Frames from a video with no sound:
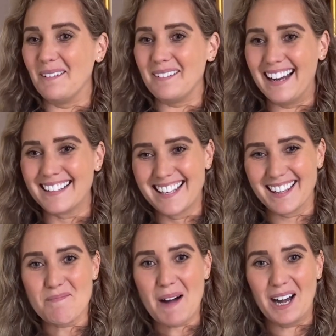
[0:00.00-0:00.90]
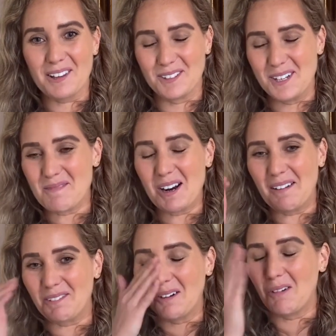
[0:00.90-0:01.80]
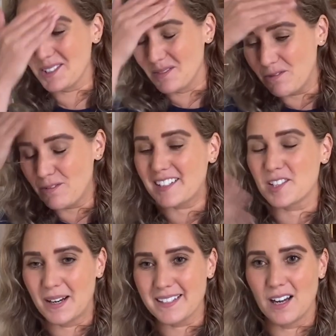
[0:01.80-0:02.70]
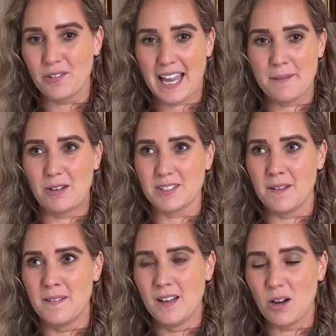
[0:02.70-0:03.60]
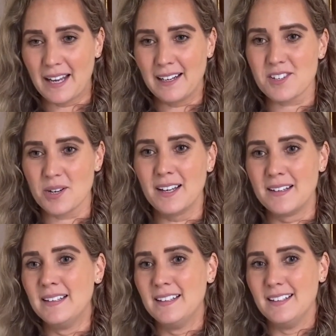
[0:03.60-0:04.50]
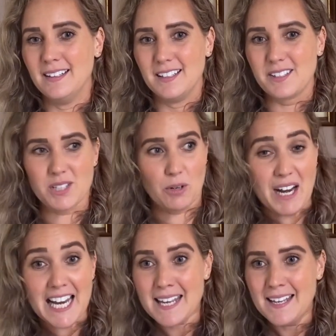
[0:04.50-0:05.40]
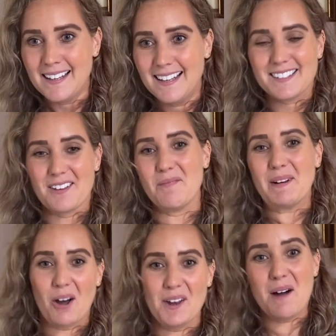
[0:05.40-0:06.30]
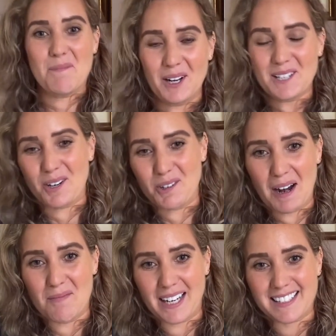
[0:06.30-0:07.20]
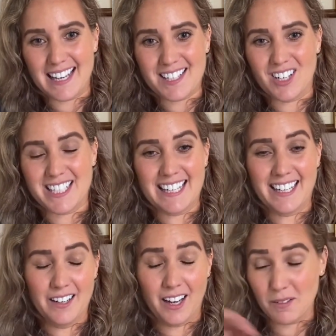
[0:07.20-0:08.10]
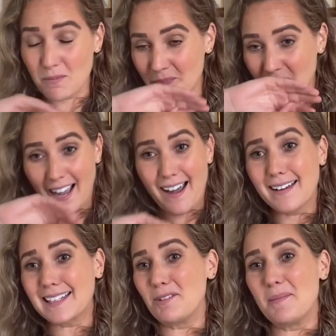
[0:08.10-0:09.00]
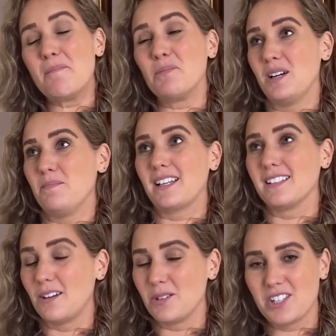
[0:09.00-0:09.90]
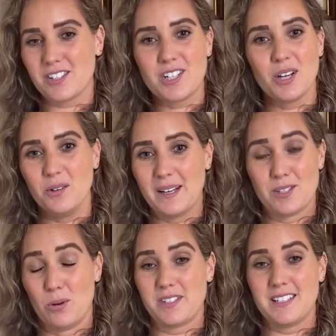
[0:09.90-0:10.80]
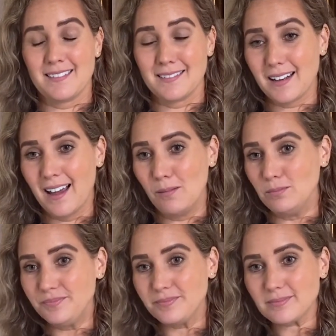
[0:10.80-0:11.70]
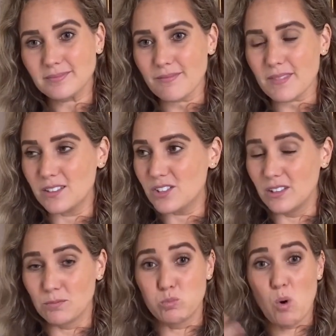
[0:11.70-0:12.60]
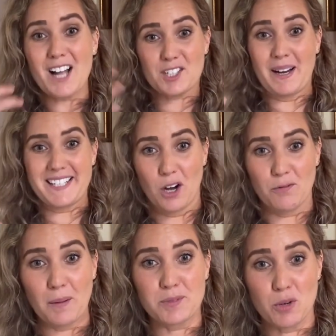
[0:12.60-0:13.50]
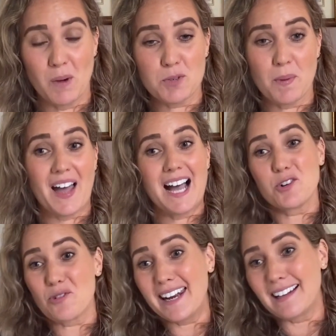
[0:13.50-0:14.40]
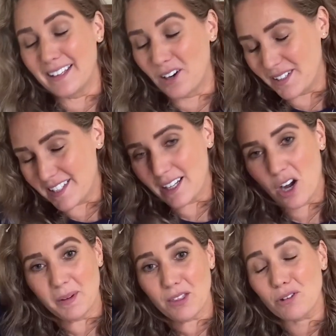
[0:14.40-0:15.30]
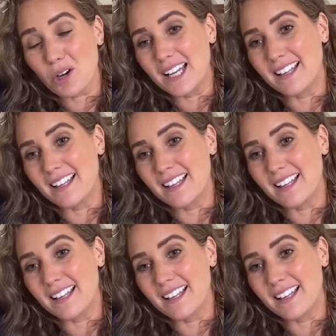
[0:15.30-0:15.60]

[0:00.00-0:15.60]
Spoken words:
ran to the bathroom, wherever I was, and fixed myself, came out, I was like, okay, let's do it. So he was like, really? So then we got up, and I sort of ran backstage and I did it, and I hardly remember it because I was just too exhausted and worked myself up too much, but that adrenaline obviously got me through it,